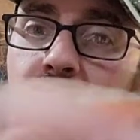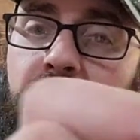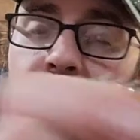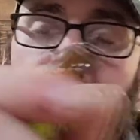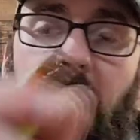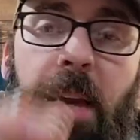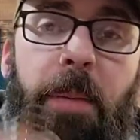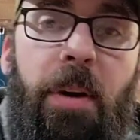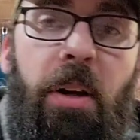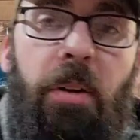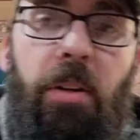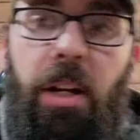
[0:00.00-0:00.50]

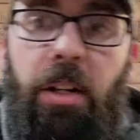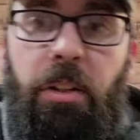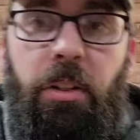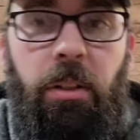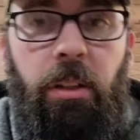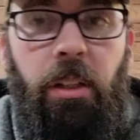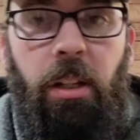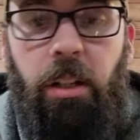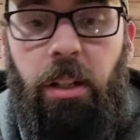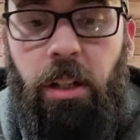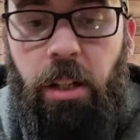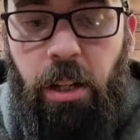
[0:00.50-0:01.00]
came out not too
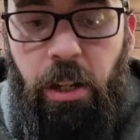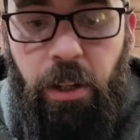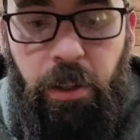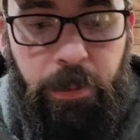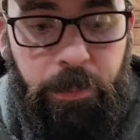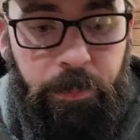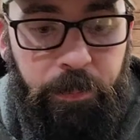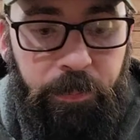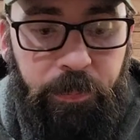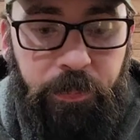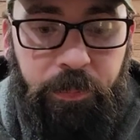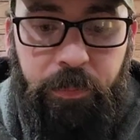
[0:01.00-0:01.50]
long
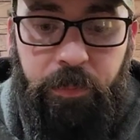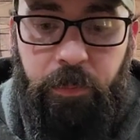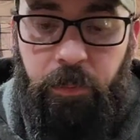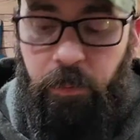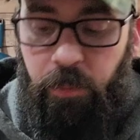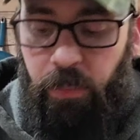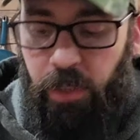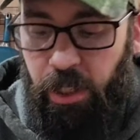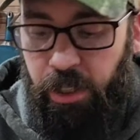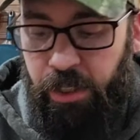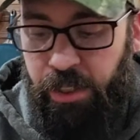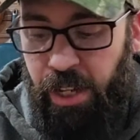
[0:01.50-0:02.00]
ago.
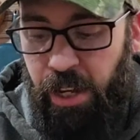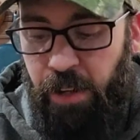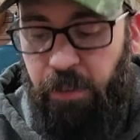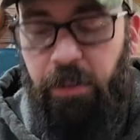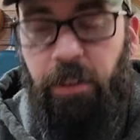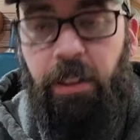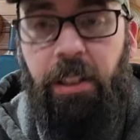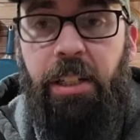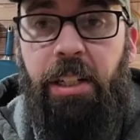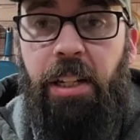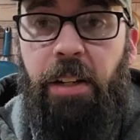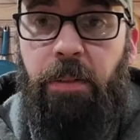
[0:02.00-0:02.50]

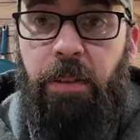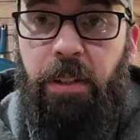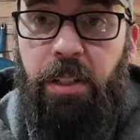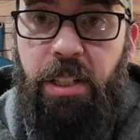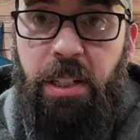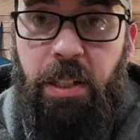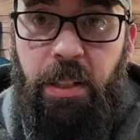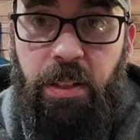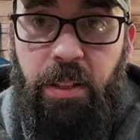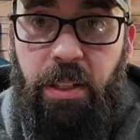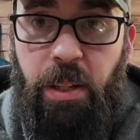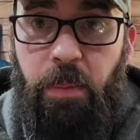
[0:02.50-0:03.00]
Definitely different,
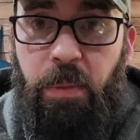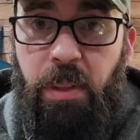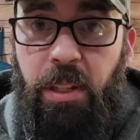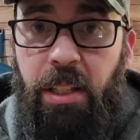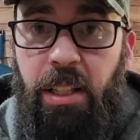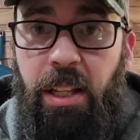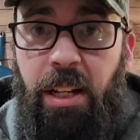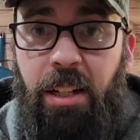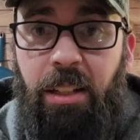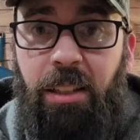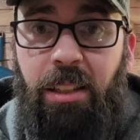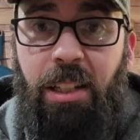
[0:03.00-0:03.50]
so it's something
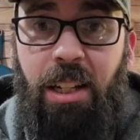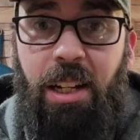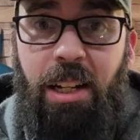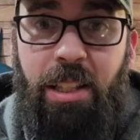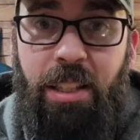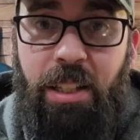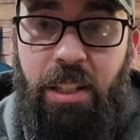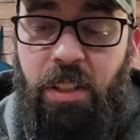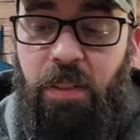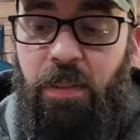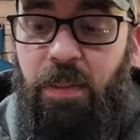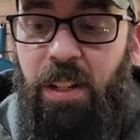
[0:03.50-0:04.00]
that a lot of
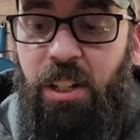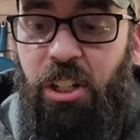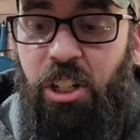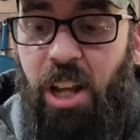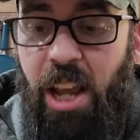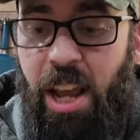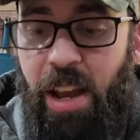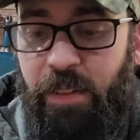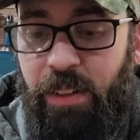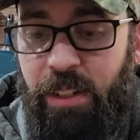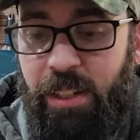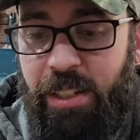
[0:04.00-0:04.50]
these fish
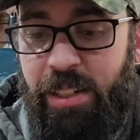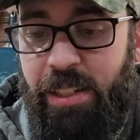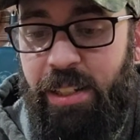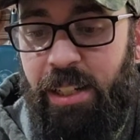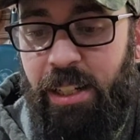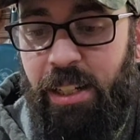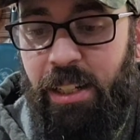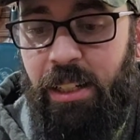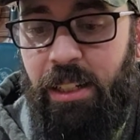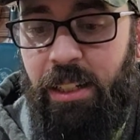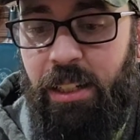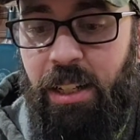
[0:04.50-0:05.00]
haven't
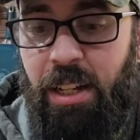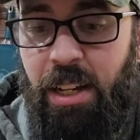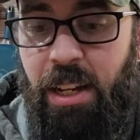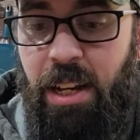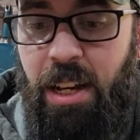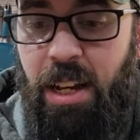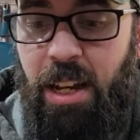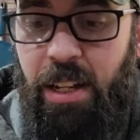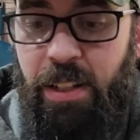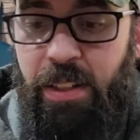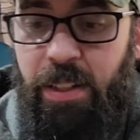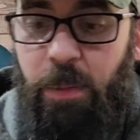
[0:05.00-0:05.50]
seen,
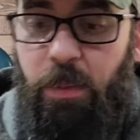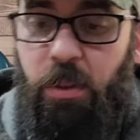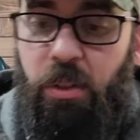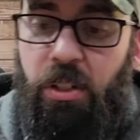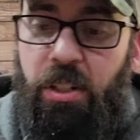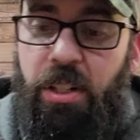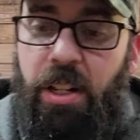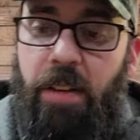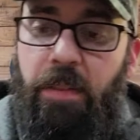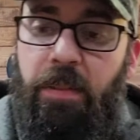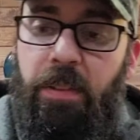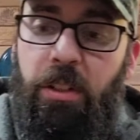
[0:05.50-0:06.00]
and something you
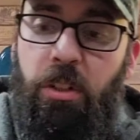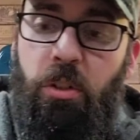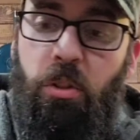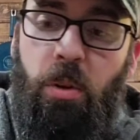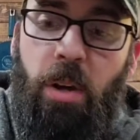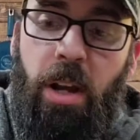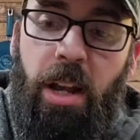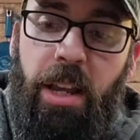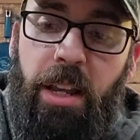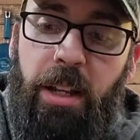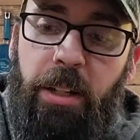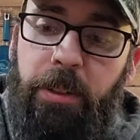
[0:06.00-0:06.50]
should definitely
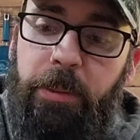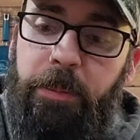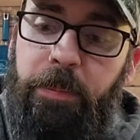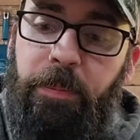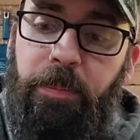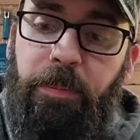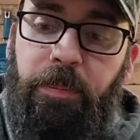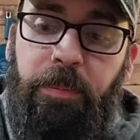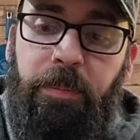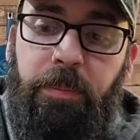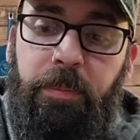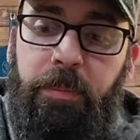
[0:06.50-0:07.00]
try out.
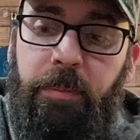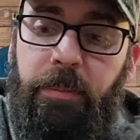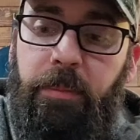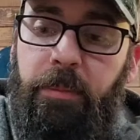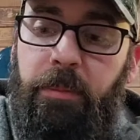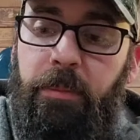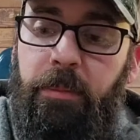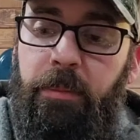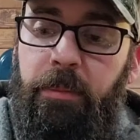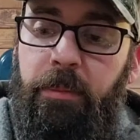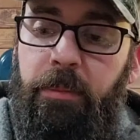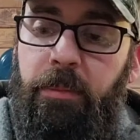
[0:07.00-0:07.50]

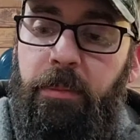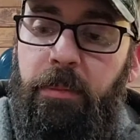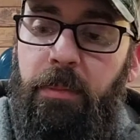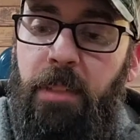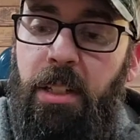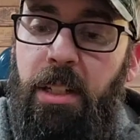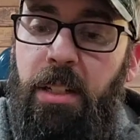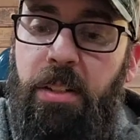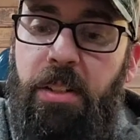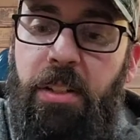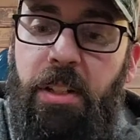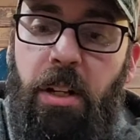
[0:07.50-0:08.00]

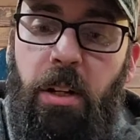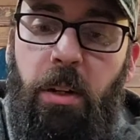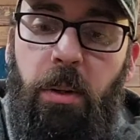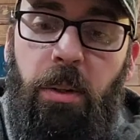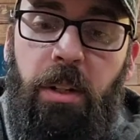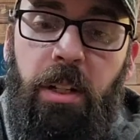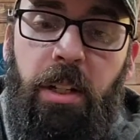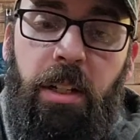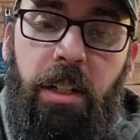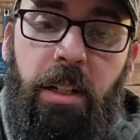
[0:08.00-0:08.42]
And so